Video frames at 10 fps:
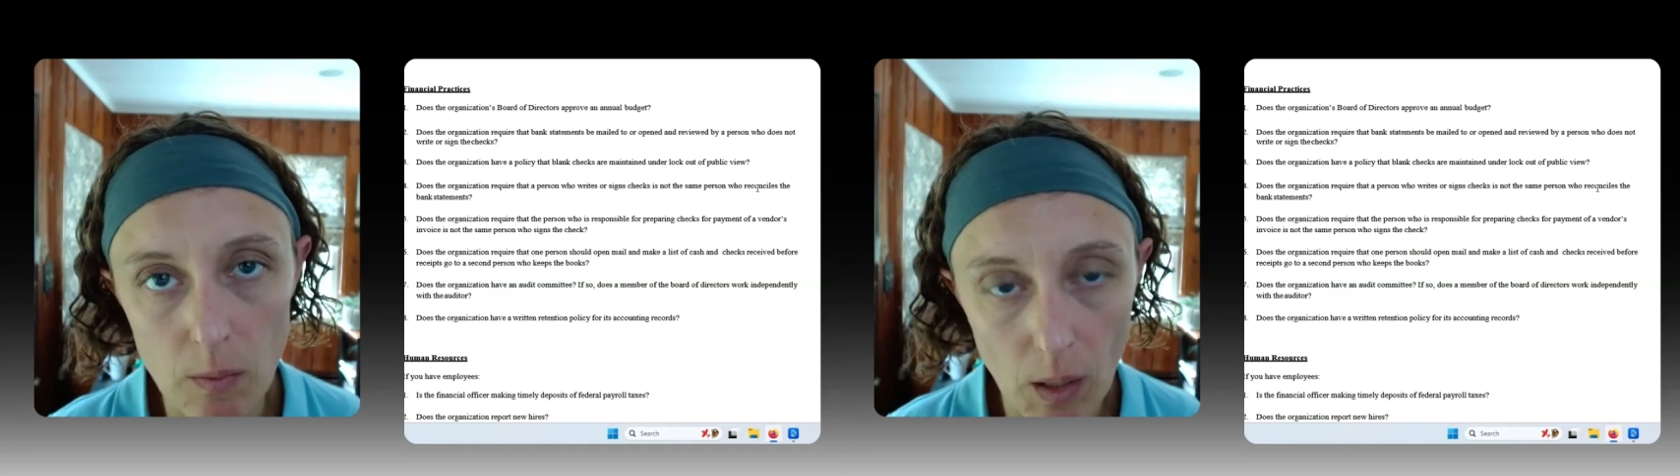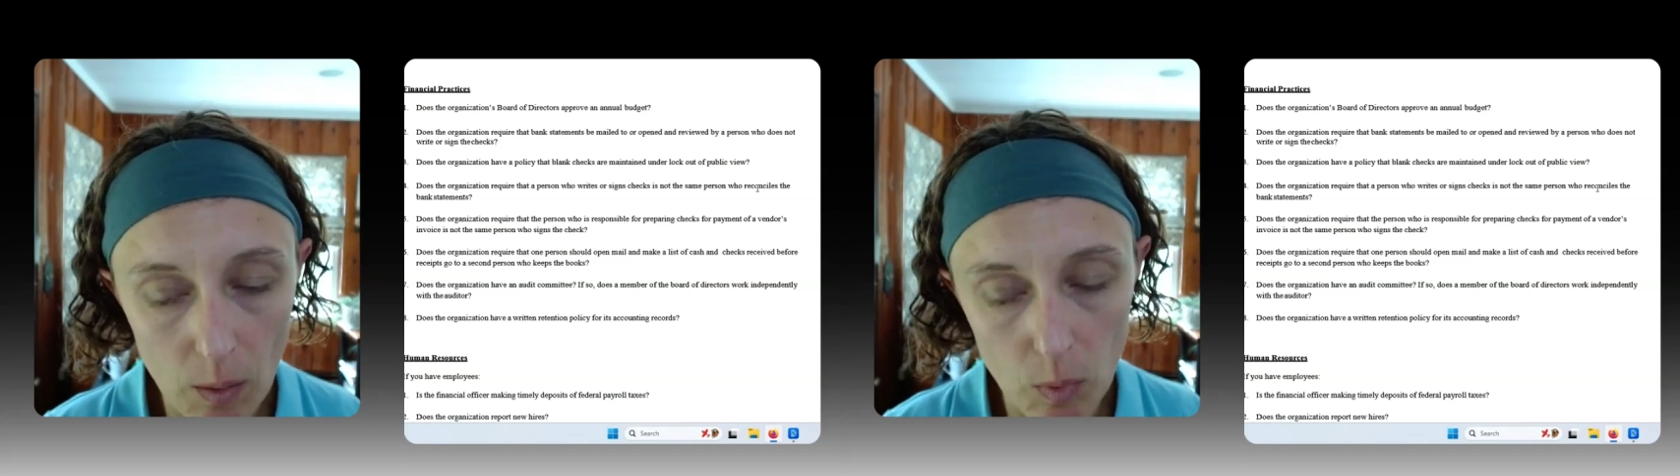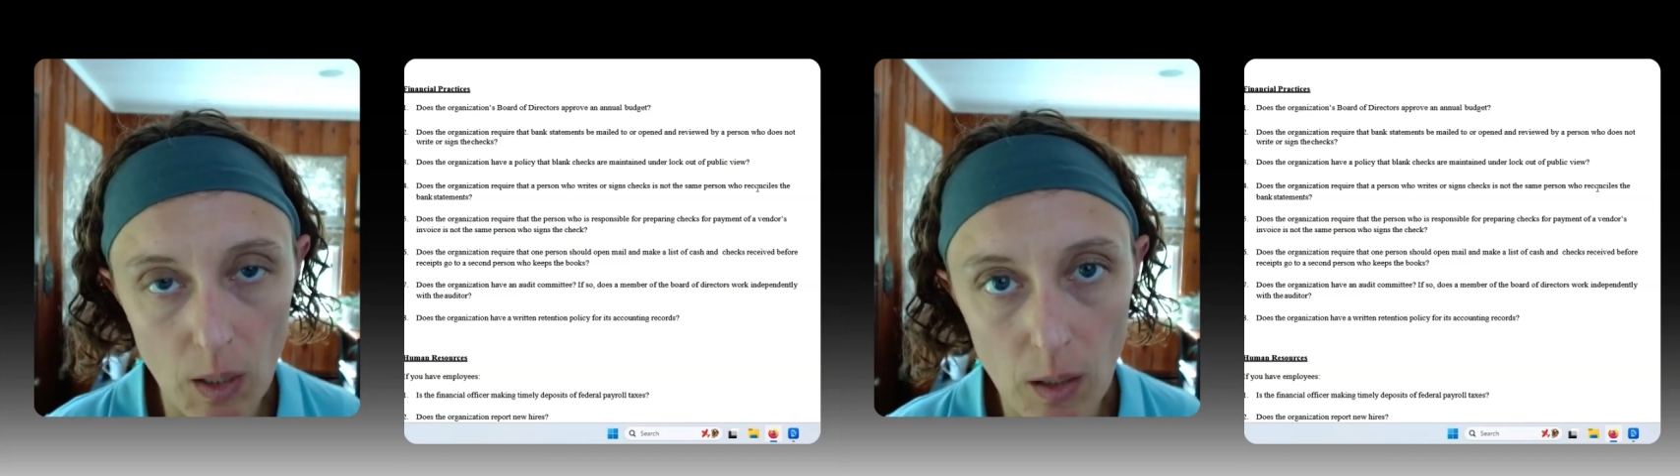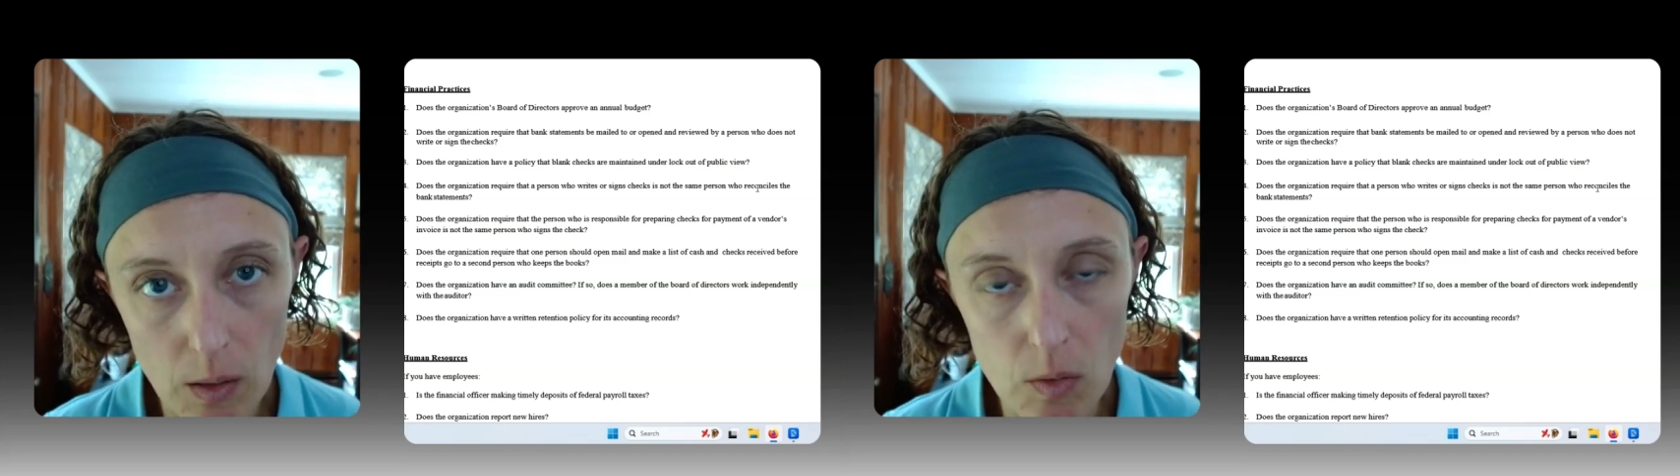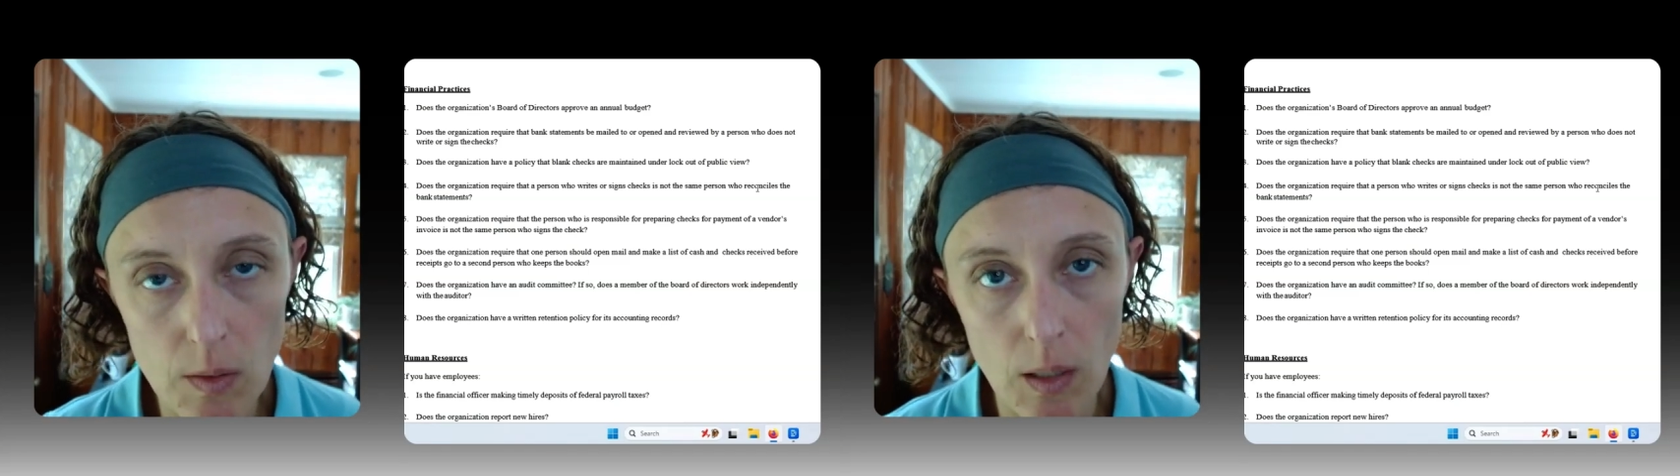Like we're not
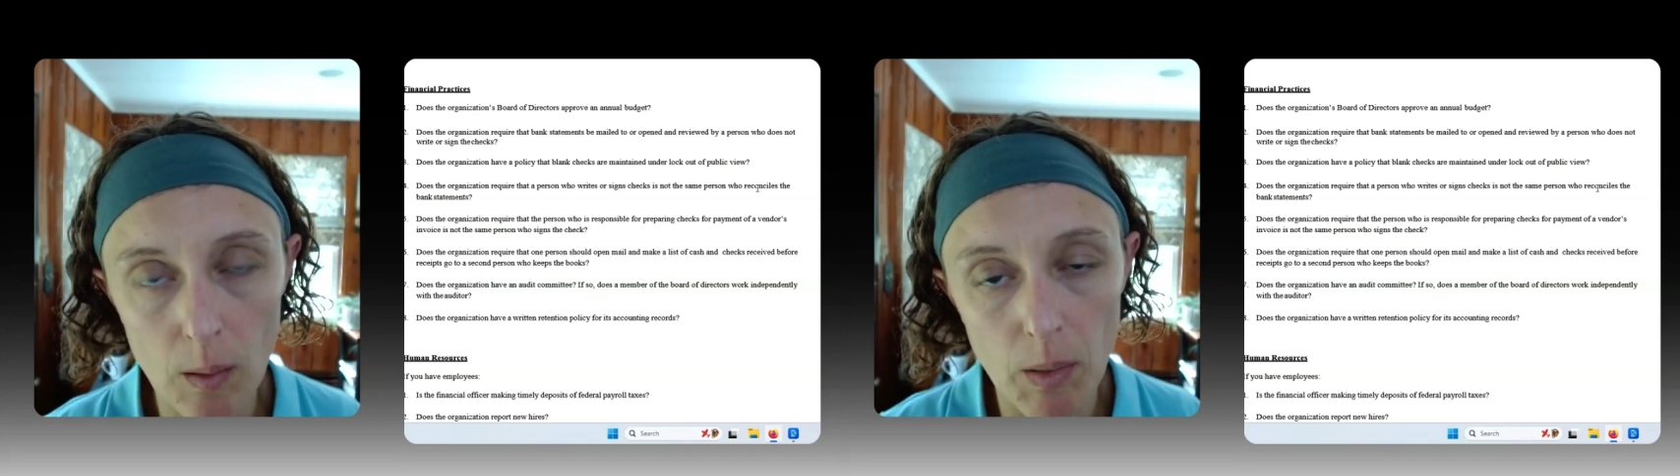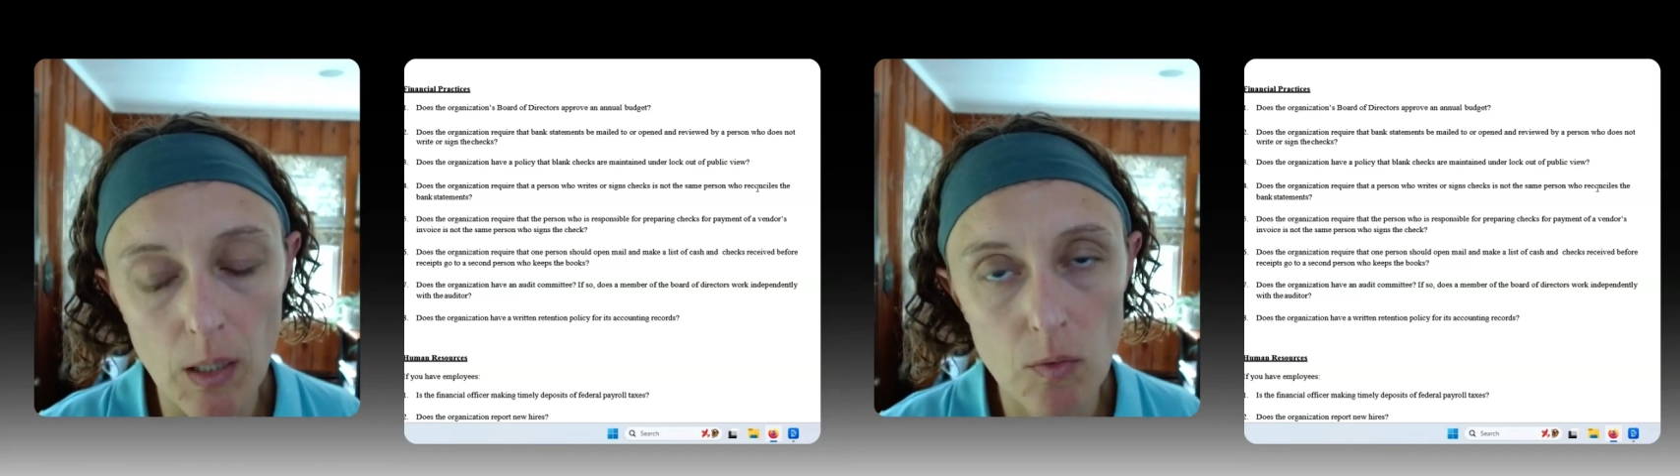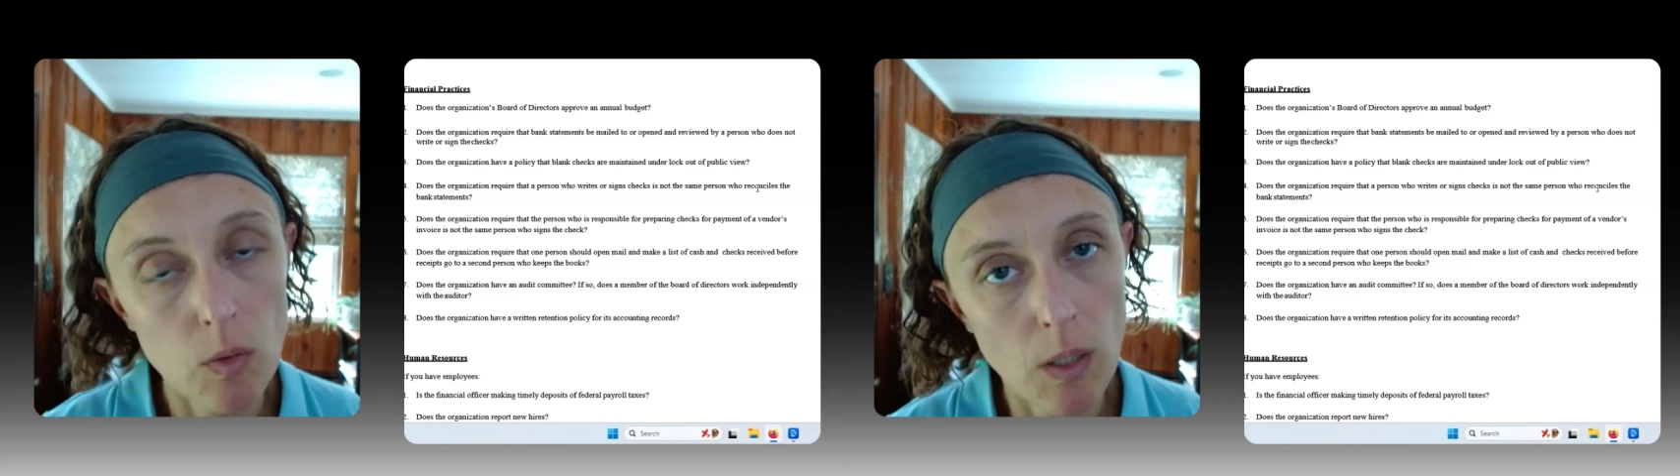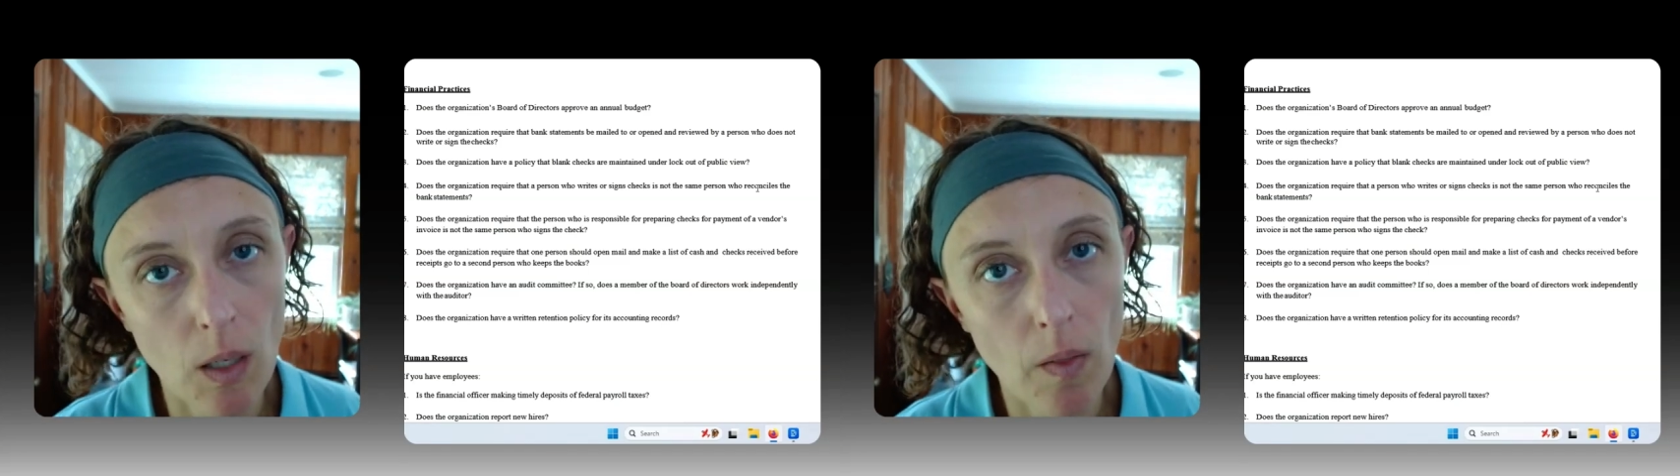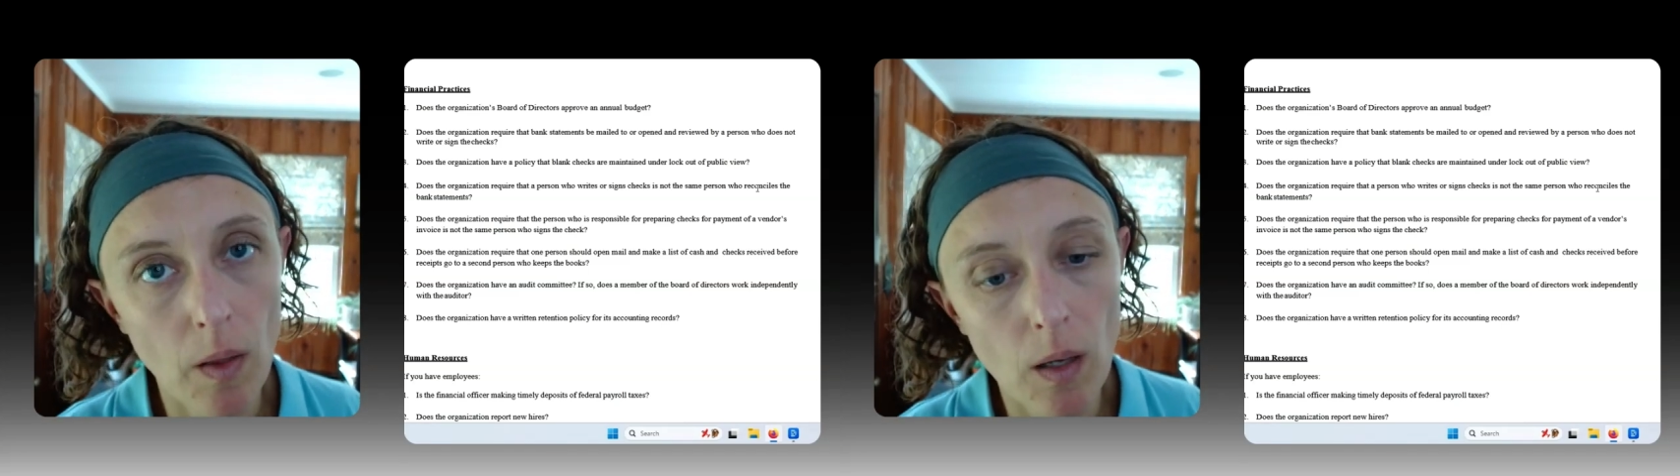accusing anybody of doing
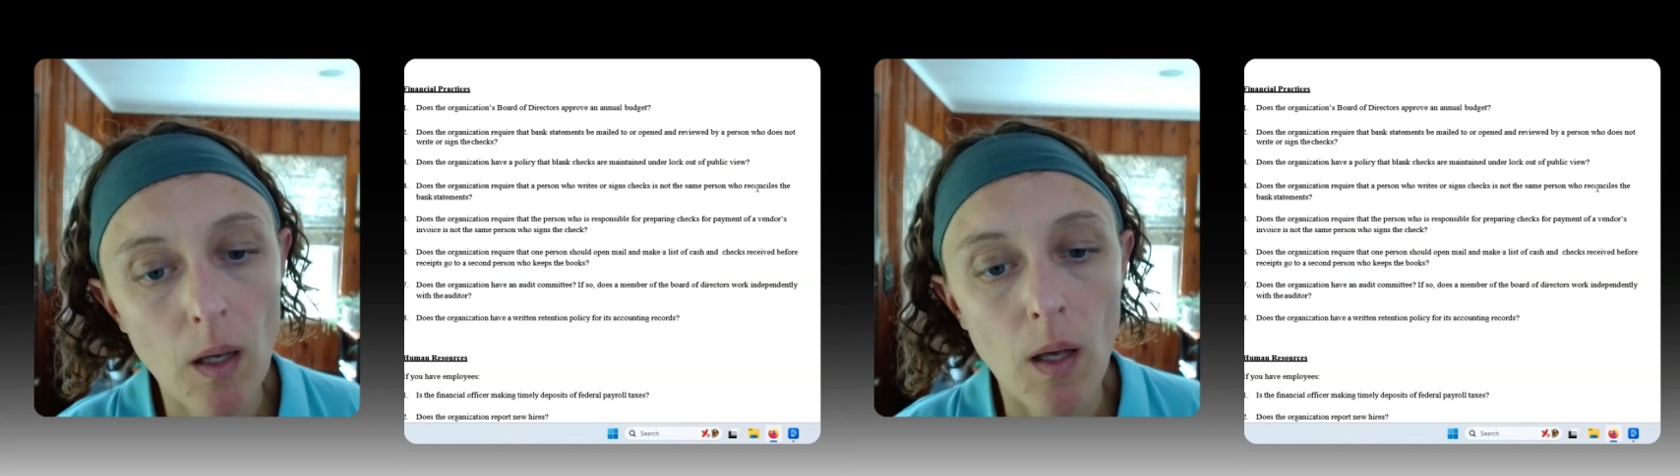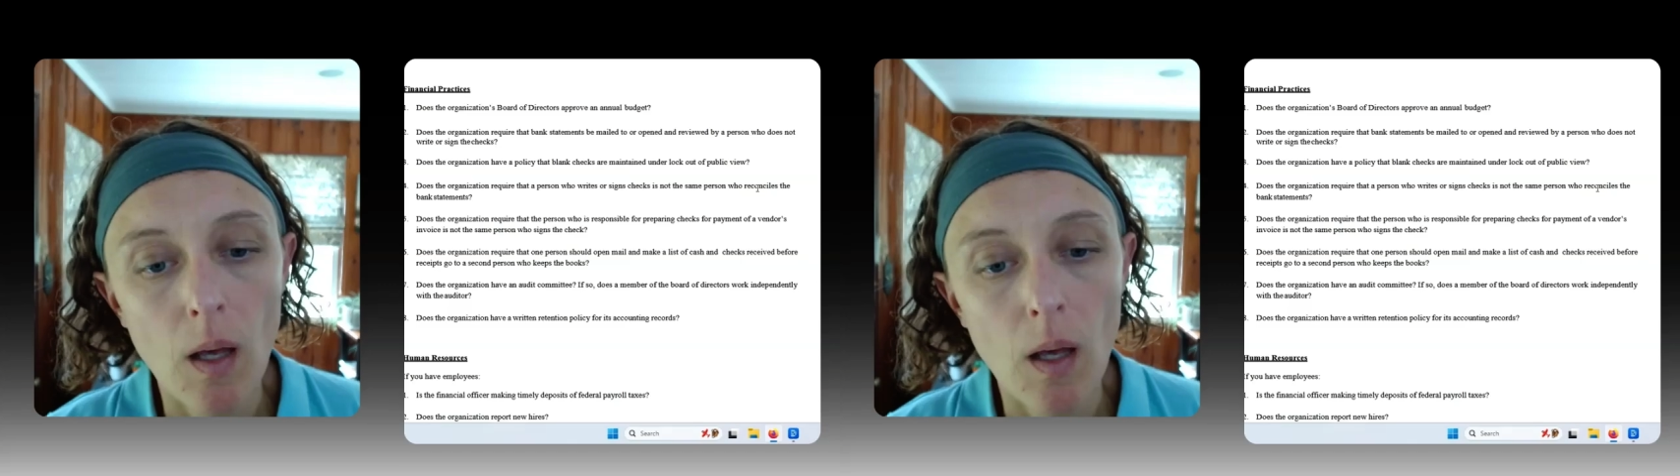anything